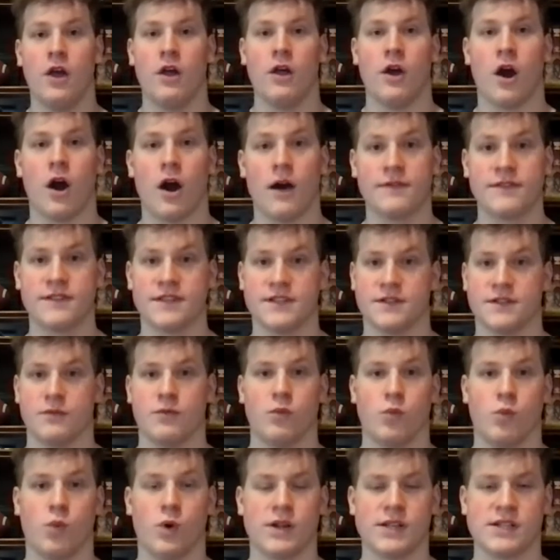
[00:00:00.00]
Offseason,
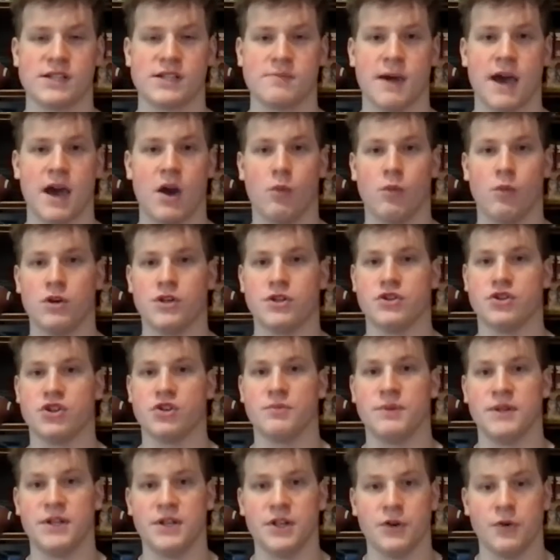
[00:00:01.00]
what it's about, what you should
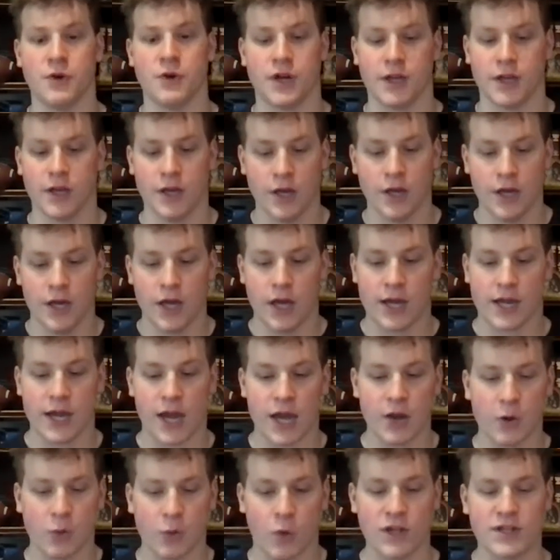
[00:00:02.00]
be doing, and
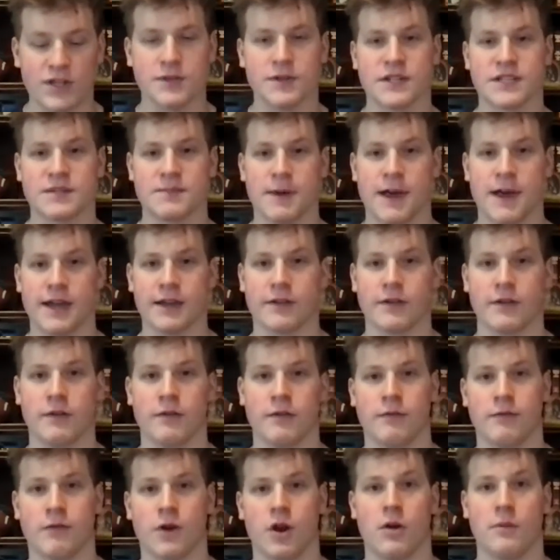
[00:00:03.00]
kind of what to expect
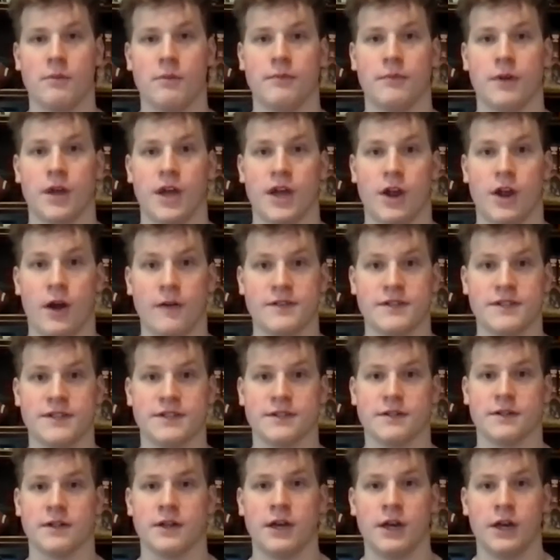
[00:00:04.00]
from an
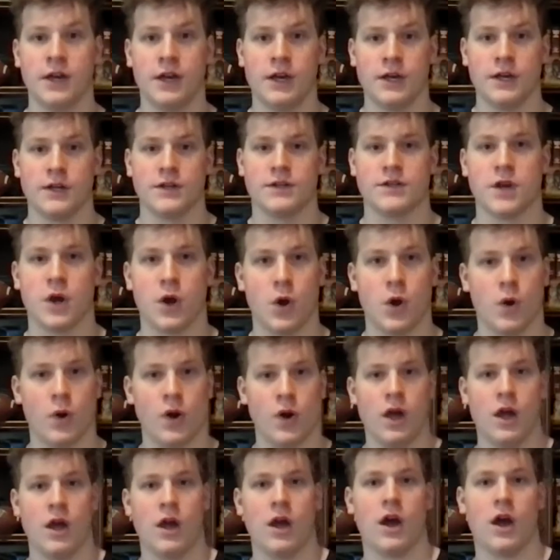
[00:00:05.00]
offseason. So
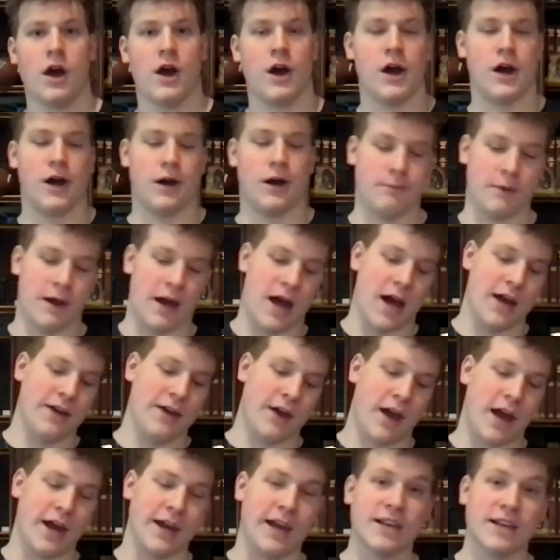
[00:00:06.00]
I
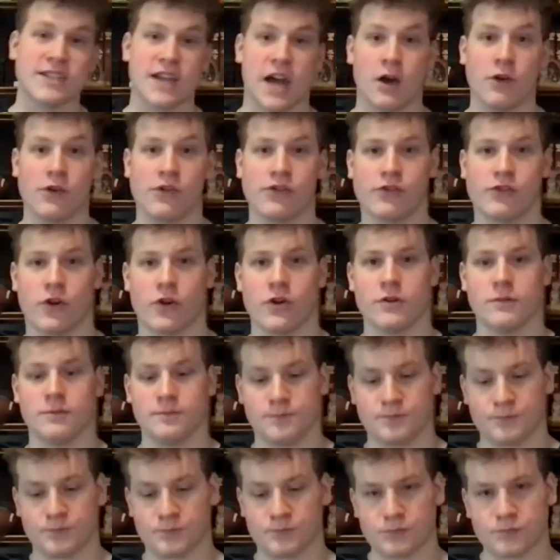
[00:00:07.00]
guess I'll start.
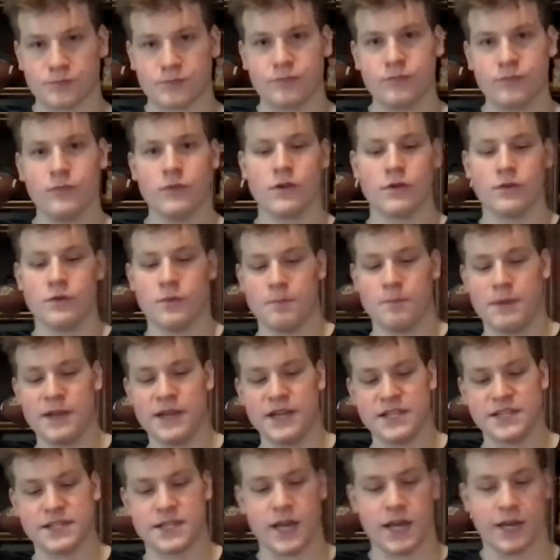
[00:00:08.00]

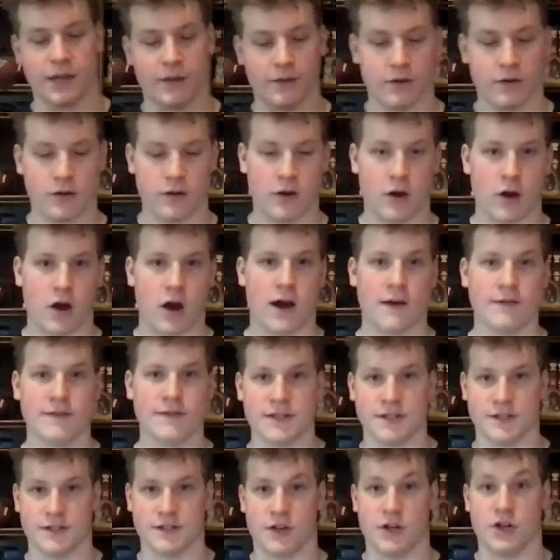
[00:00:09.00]
Biggest thing,
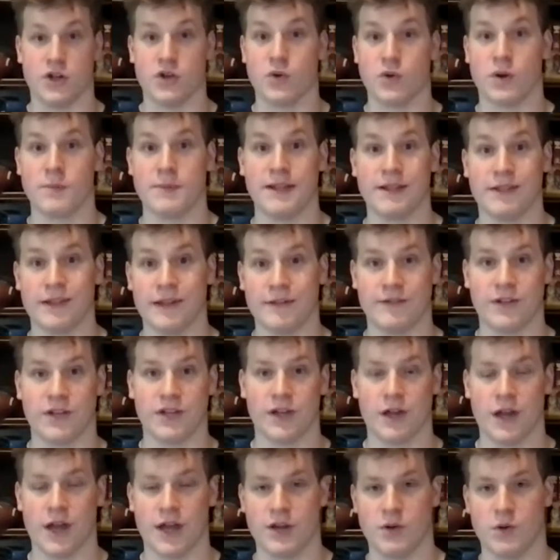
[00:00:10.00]
offseason, you want to be
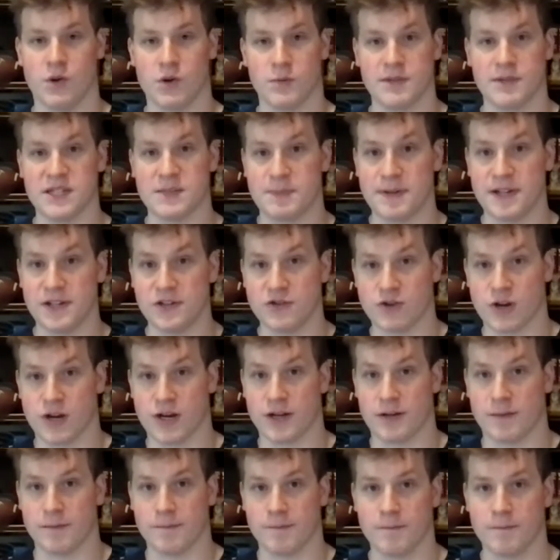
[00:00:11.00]
lifting and you want to be speed
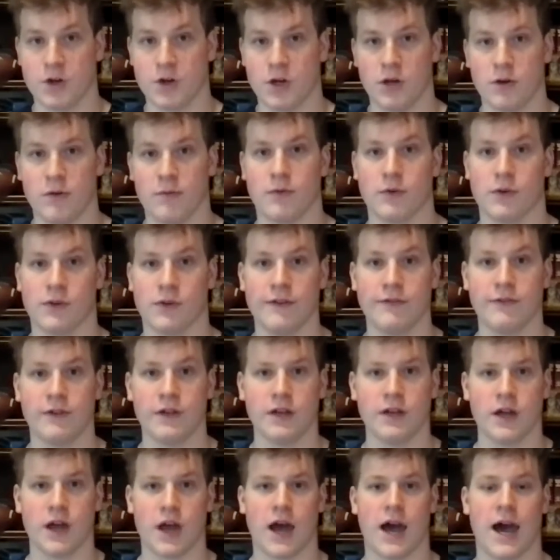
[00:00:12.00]
training. For
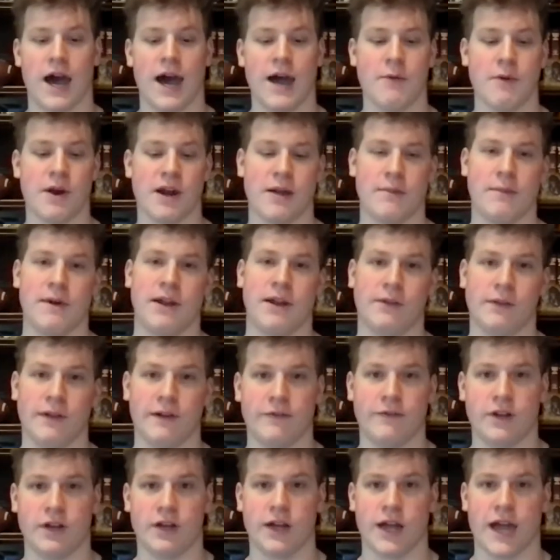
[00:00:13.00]
lifting, I recommend
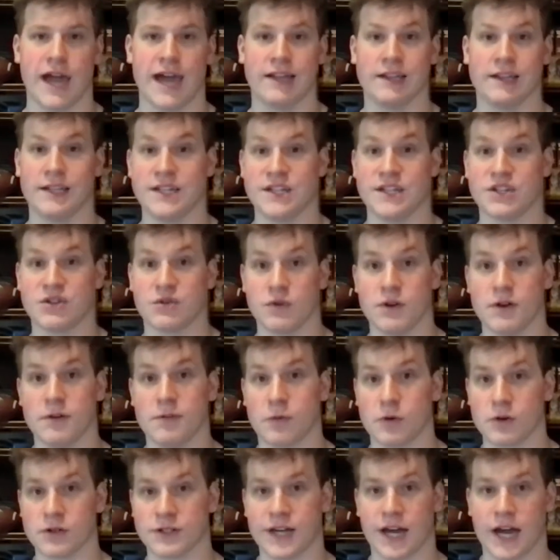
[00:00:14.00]
lifting at least 3 to
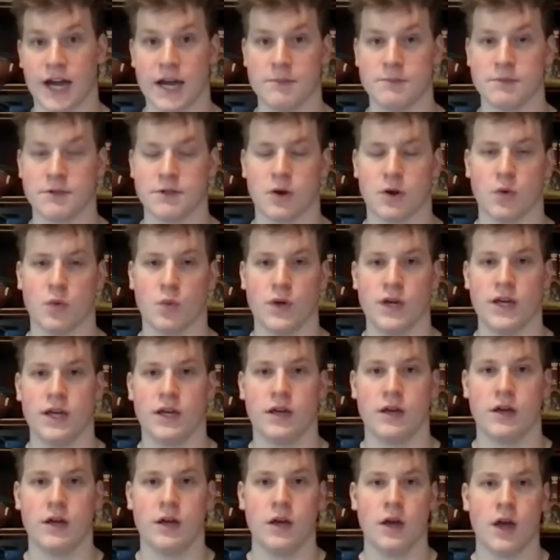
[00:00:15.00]
4 times a week.
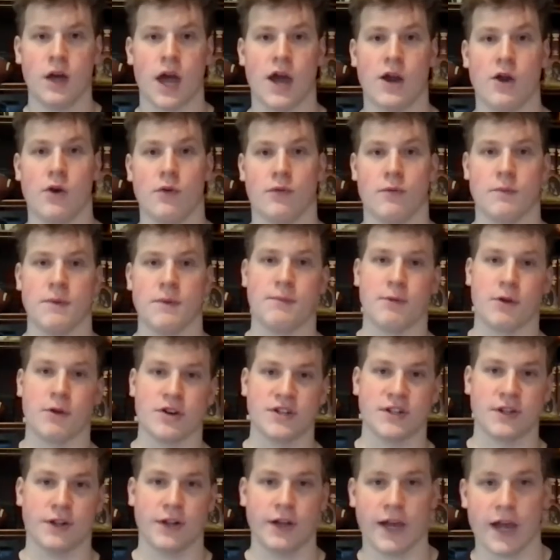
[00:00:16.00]
I know for me
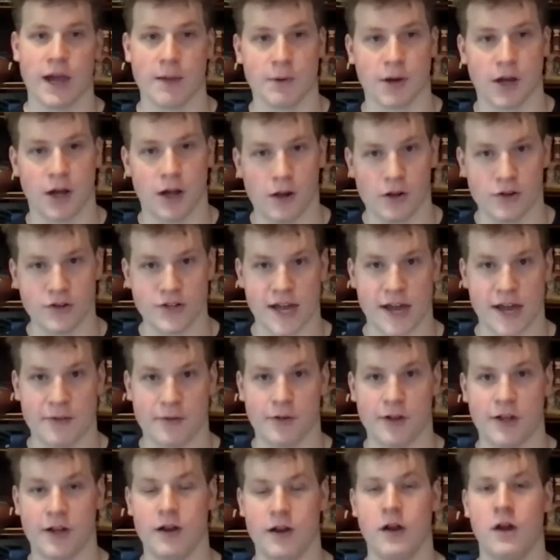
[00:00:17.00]
personally, I'm a college
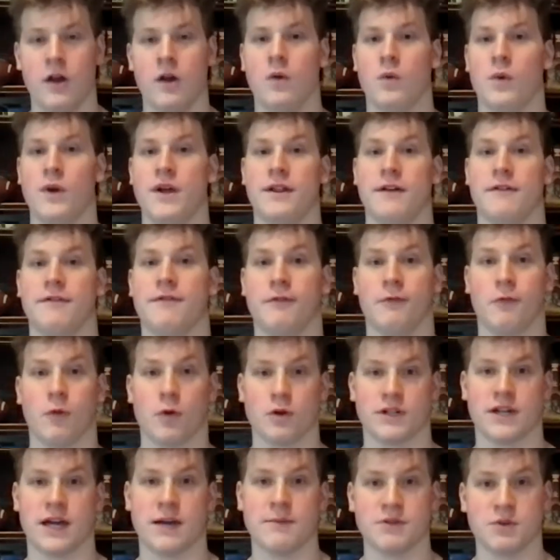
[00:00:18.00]
athlete. We lift 4
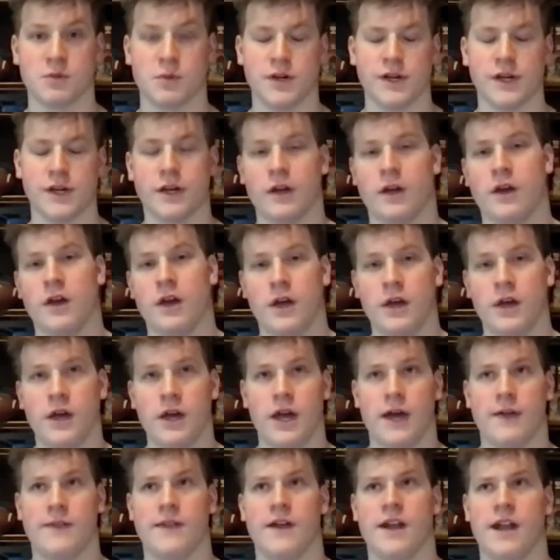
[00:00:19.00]
times a week.
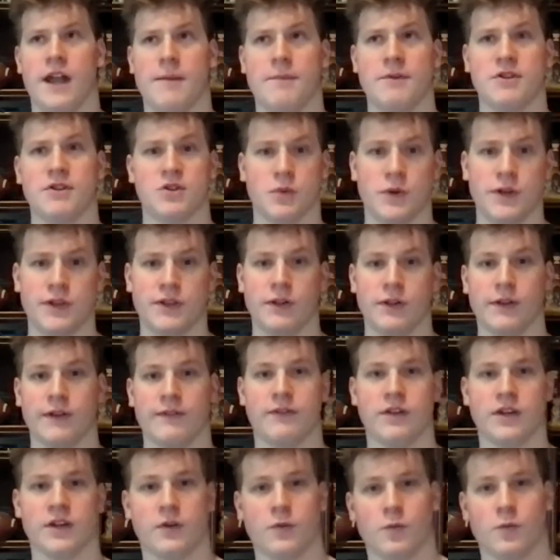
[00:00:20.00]
And then in between the
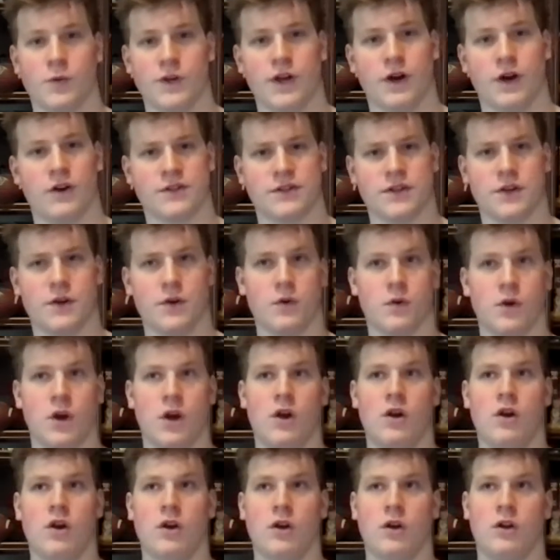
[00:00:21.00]
lifting, we also
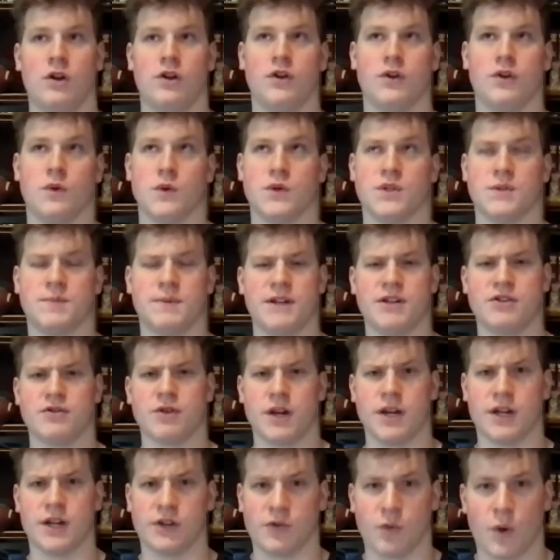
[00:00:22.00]
do speed
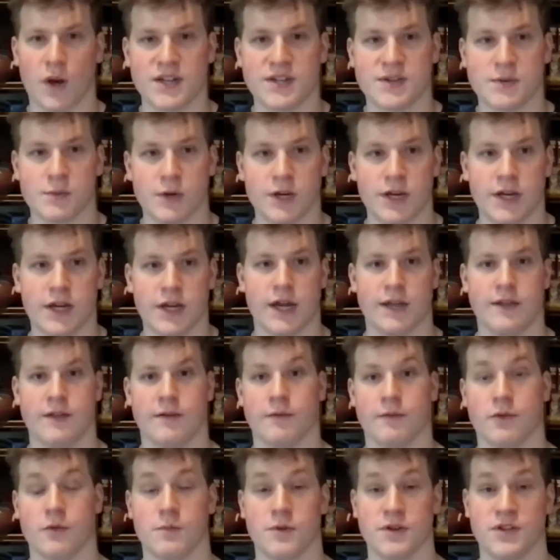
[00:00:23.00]
training twice a week. And then
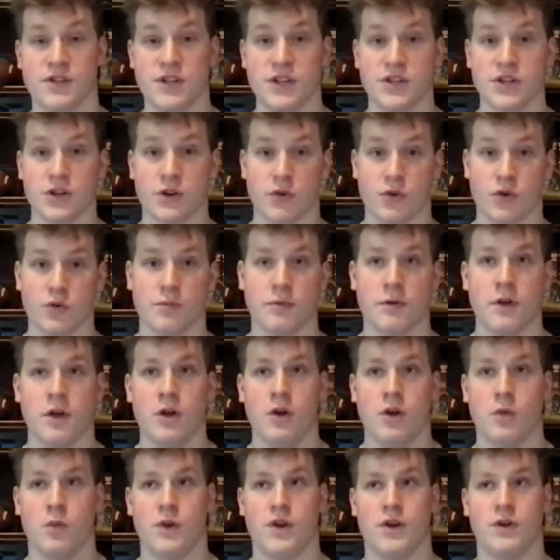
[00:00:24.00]
for position group,
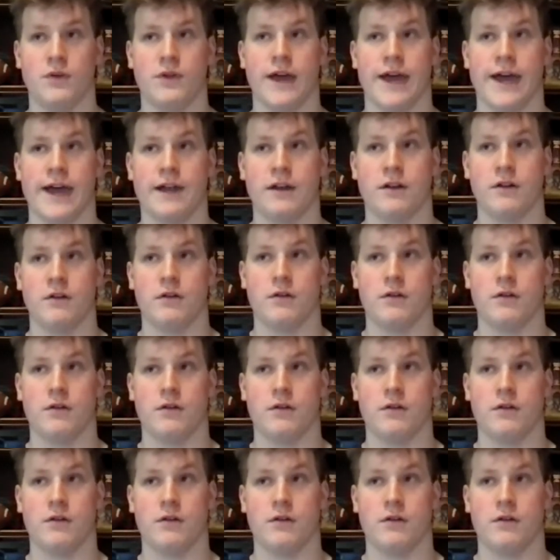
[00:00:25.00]
we do that,